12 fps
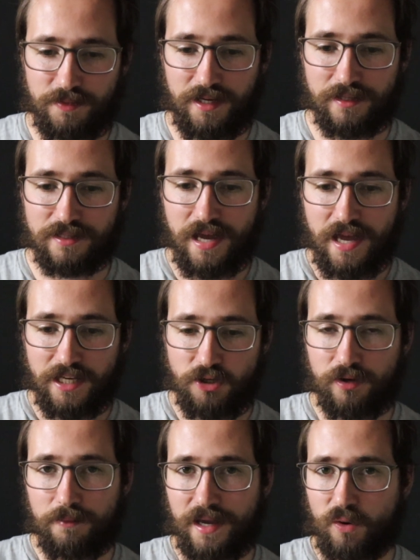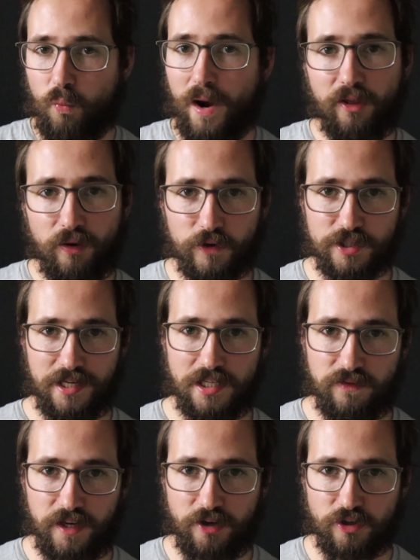because you can make well over
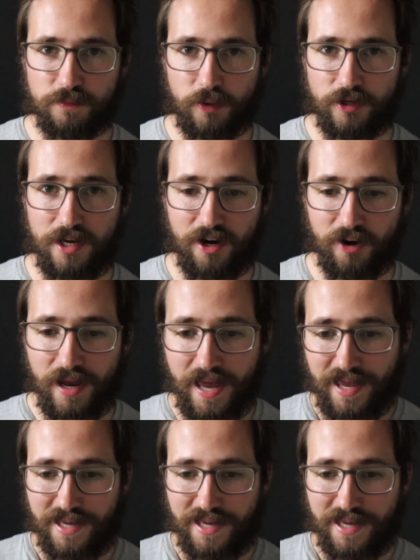6 figures per year.